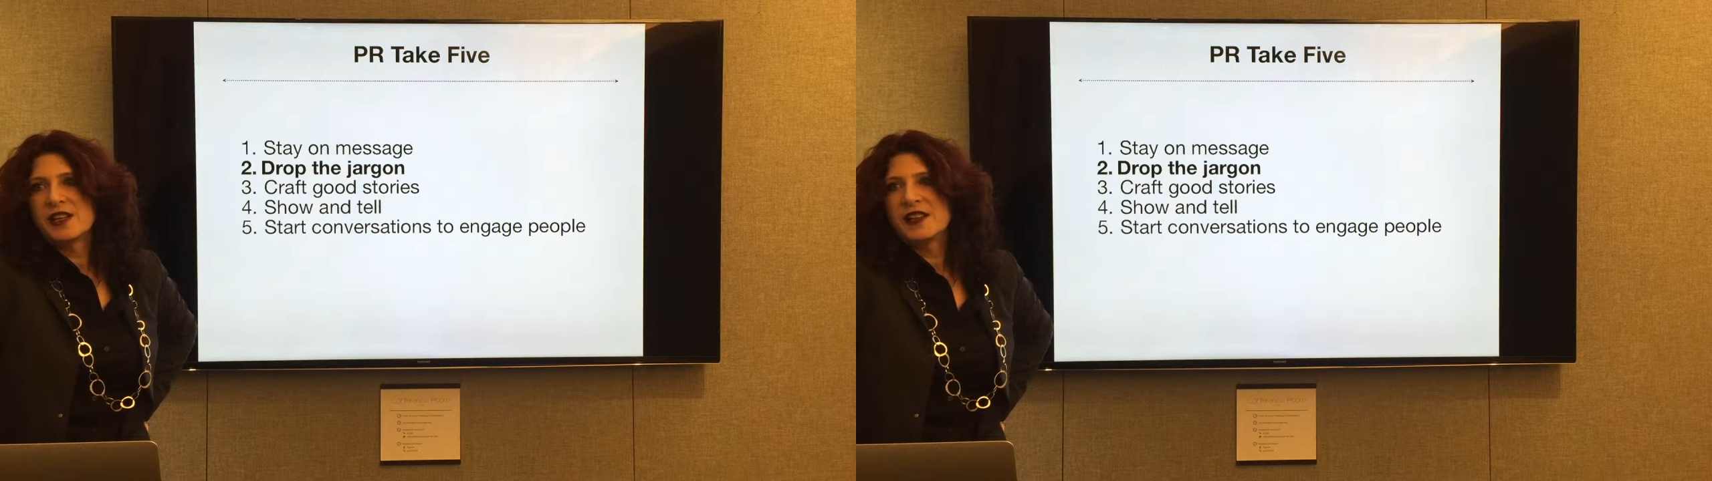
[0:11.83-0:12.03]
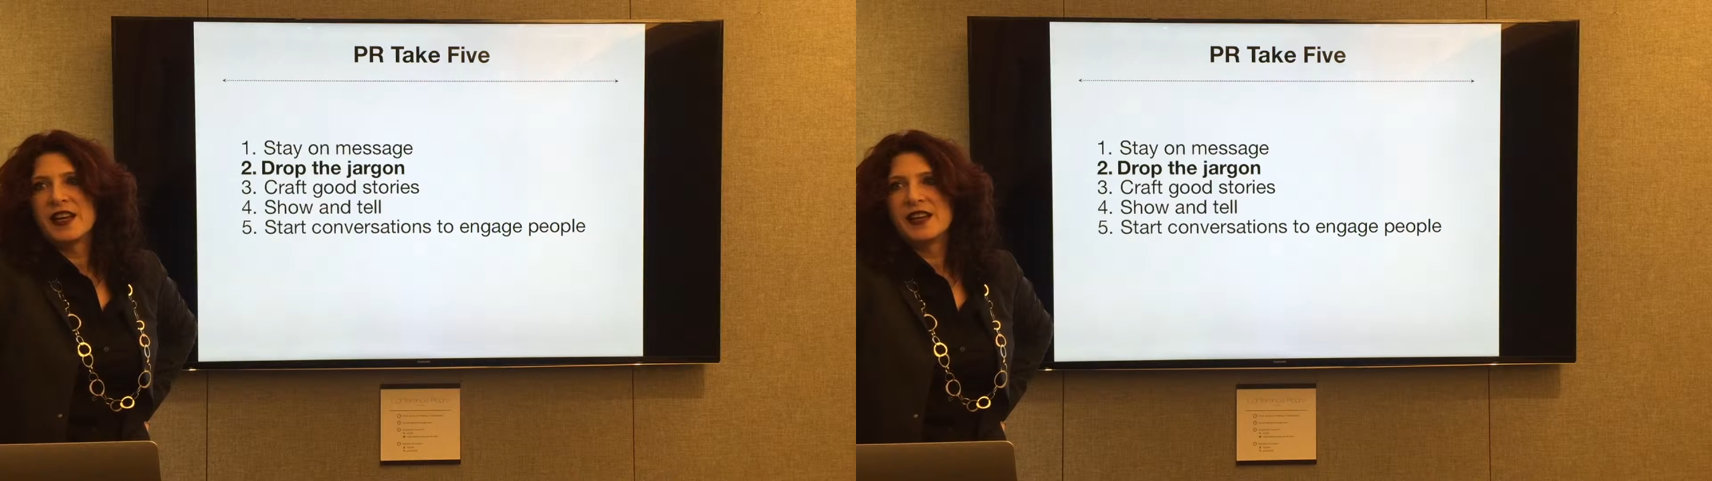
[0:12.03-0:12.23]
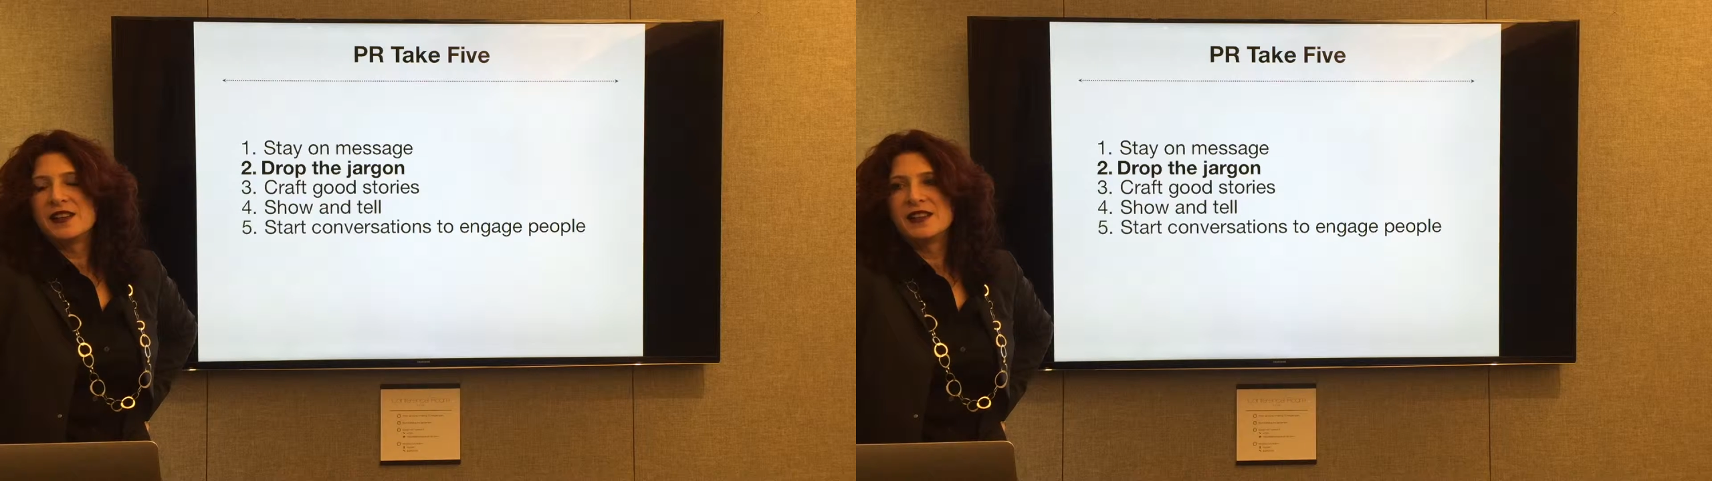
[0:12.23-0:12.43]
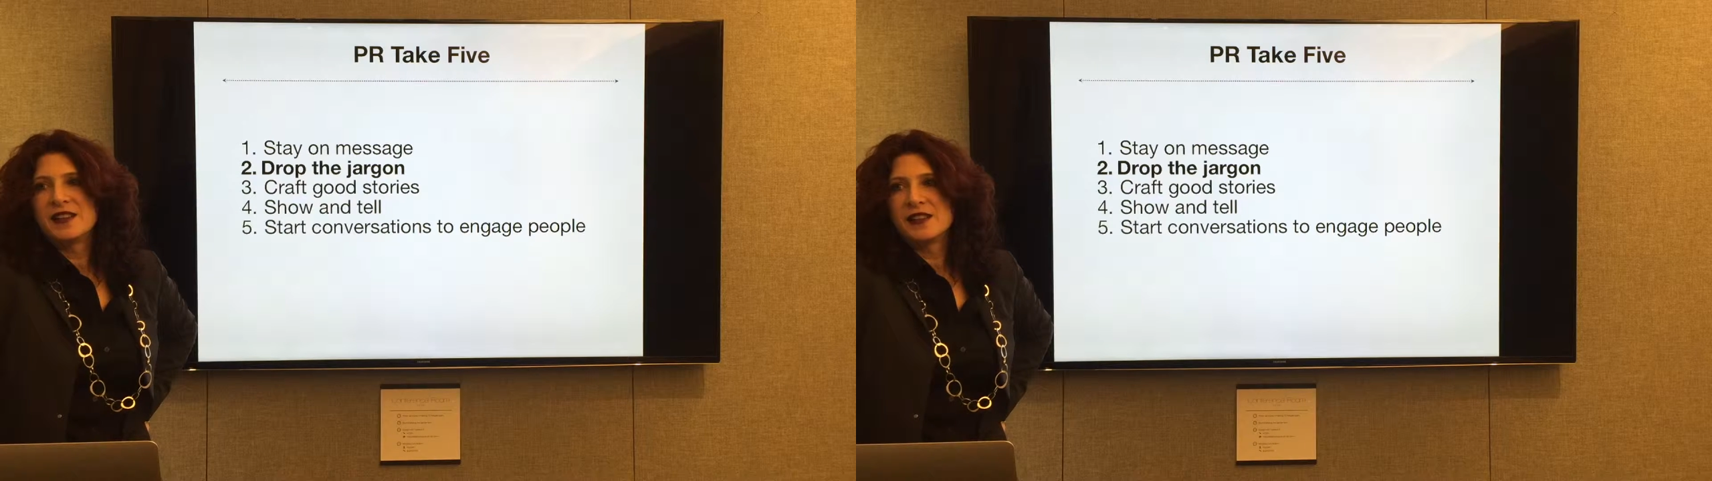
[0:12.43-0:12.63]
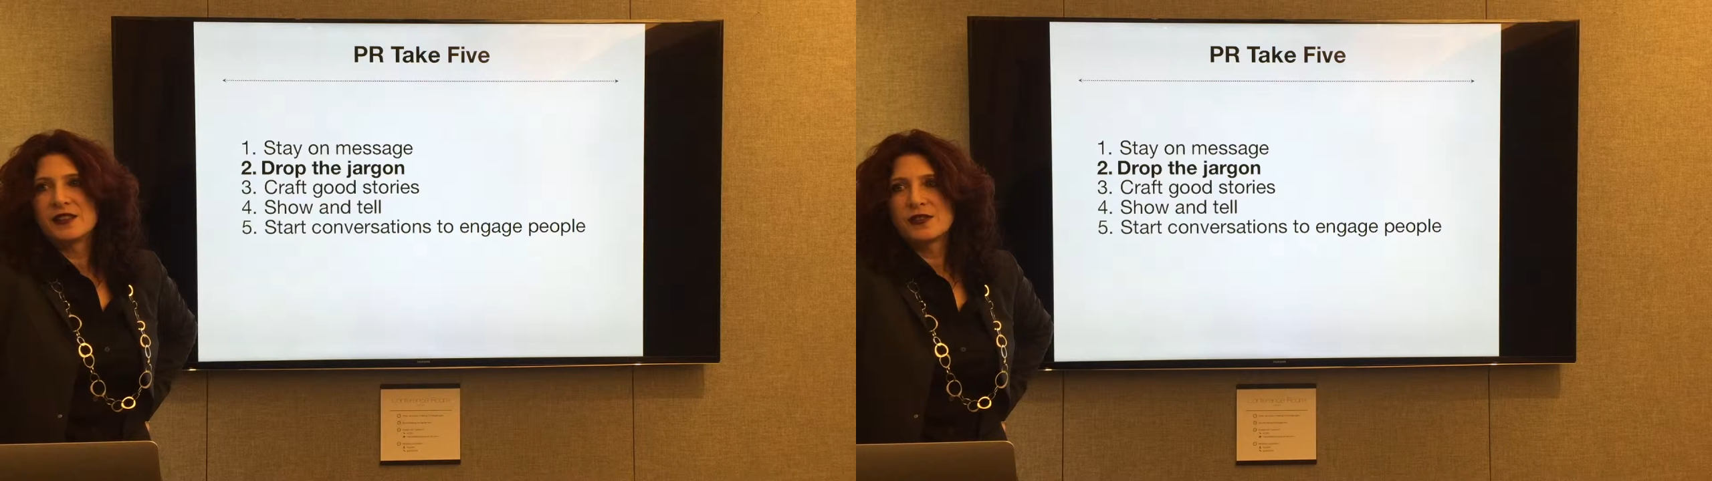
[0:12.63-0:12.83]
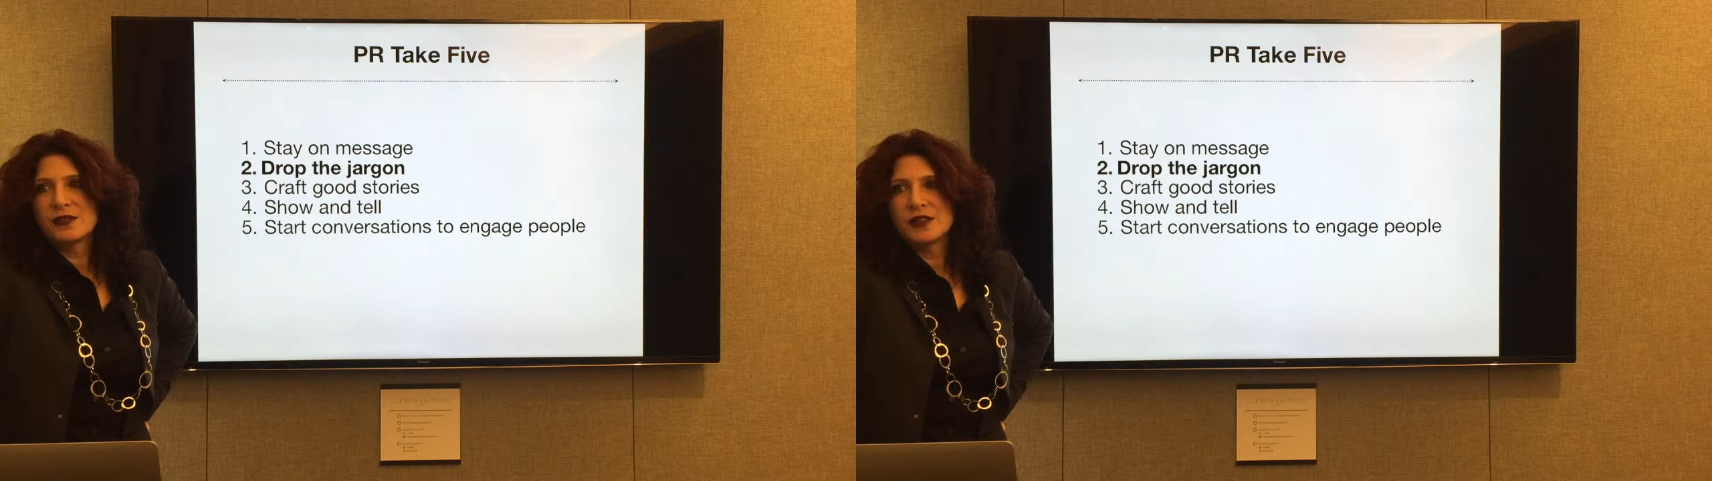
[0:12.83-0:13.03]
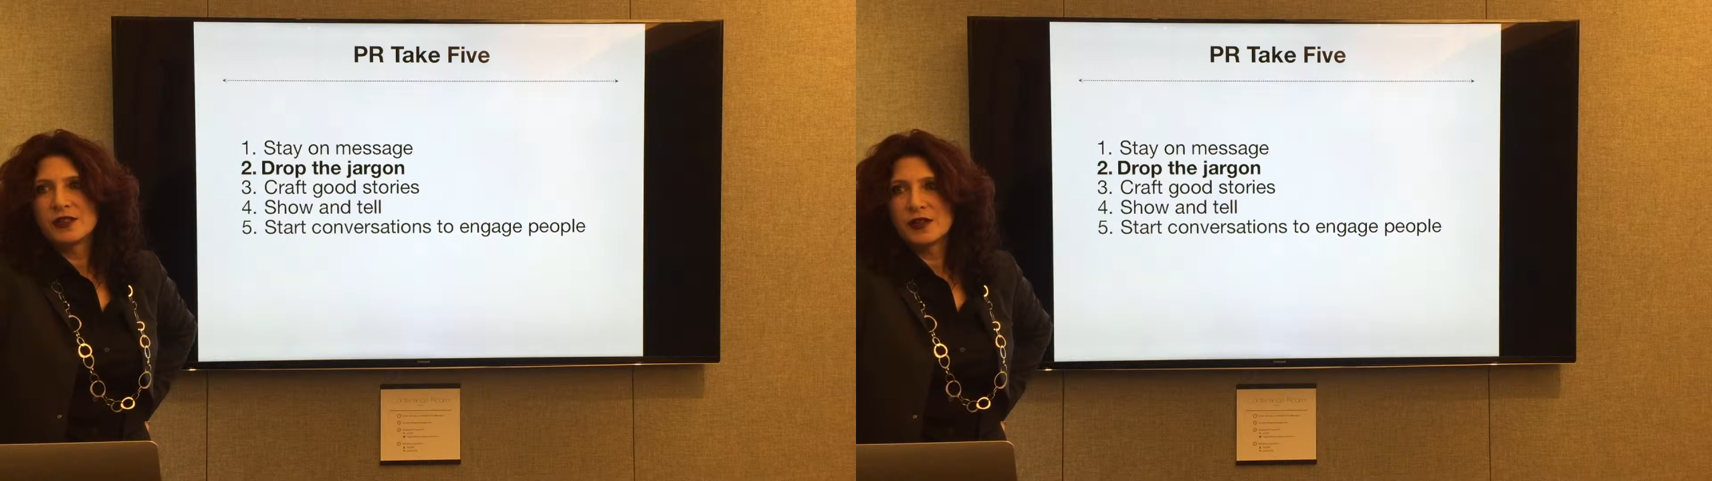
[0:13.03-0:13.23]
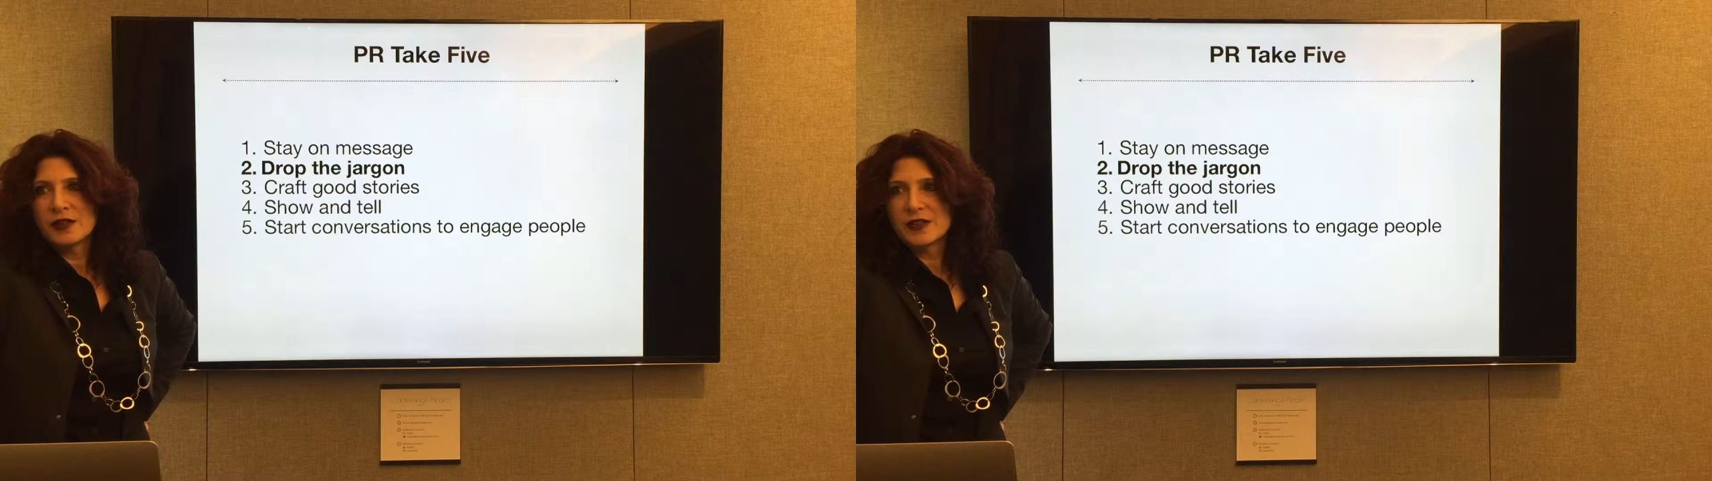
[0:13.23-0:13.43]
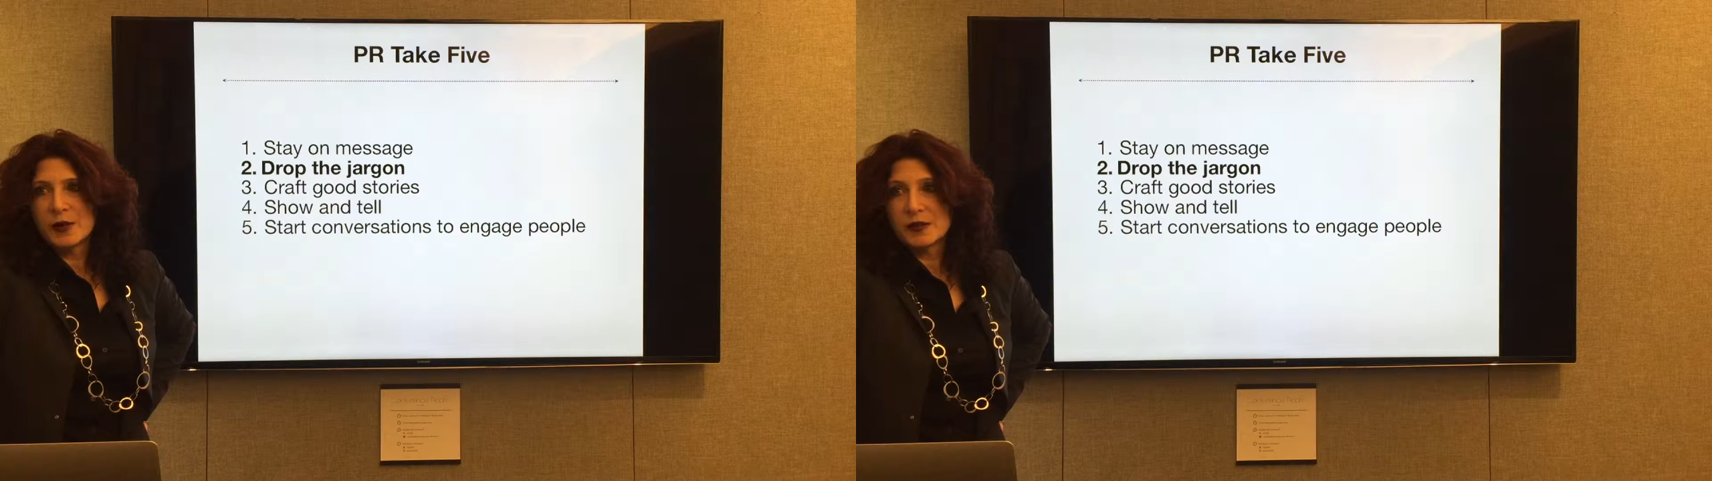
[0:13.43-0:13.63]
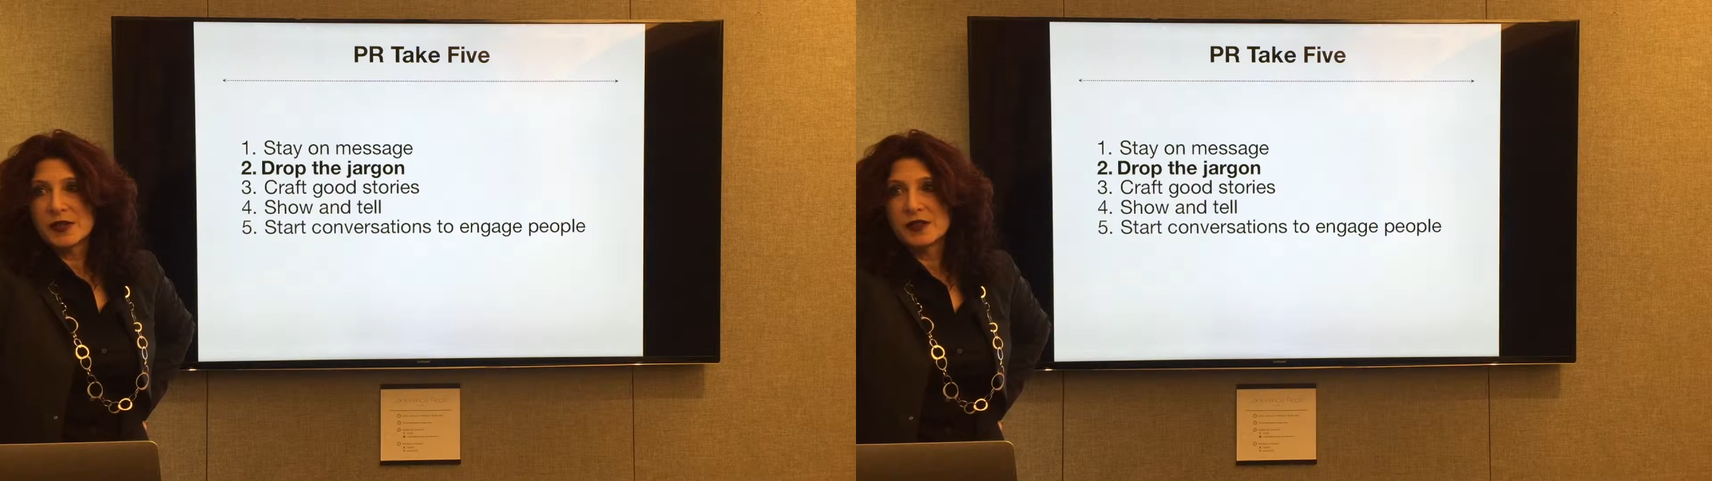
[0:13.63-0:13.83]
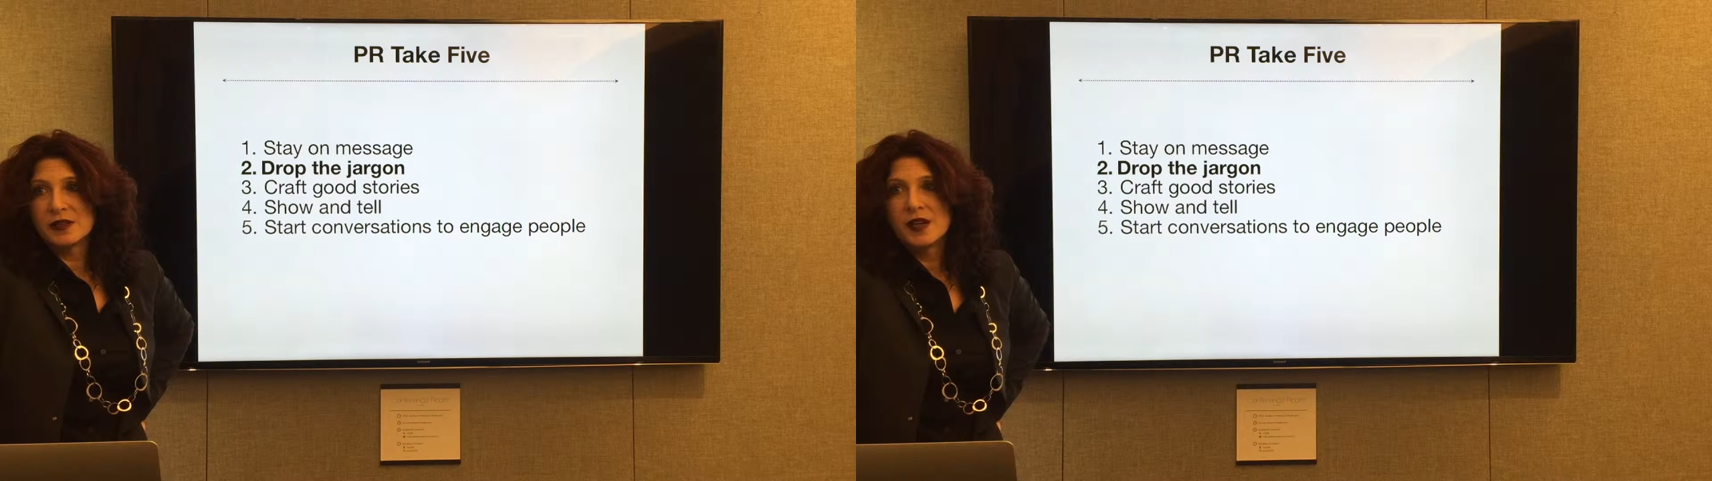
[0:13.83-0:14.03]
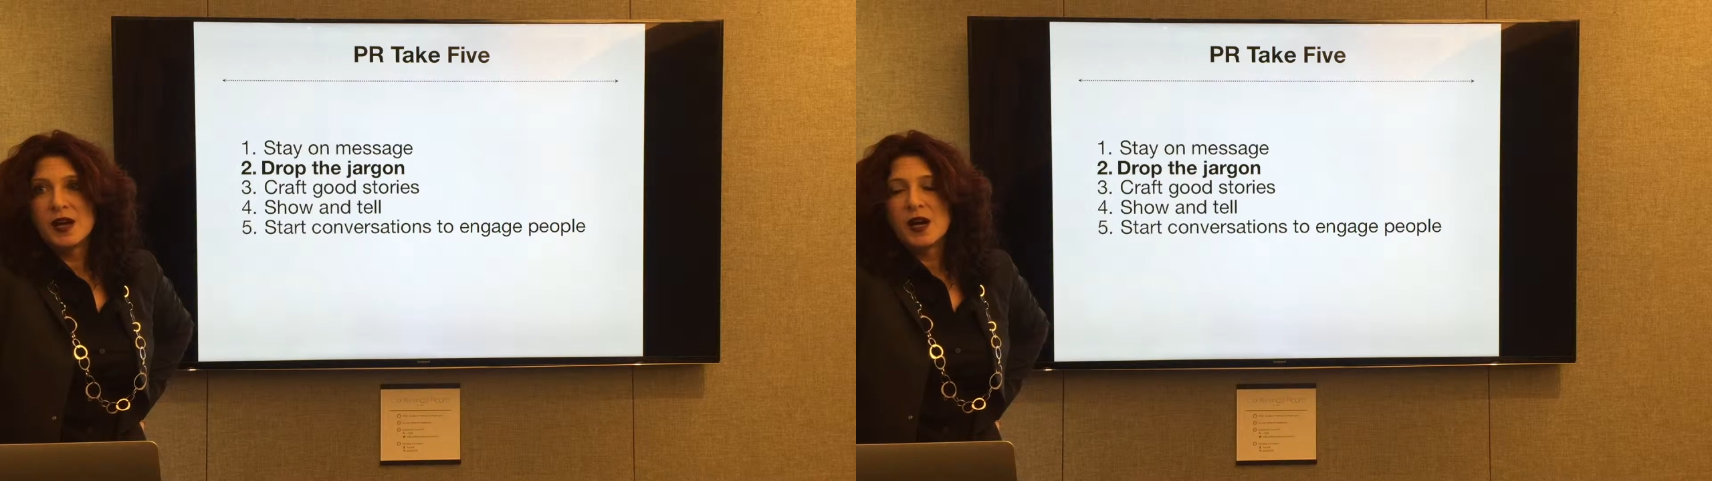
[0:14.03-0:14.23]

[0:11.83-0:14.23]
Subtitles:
and the AEC industry is no exception.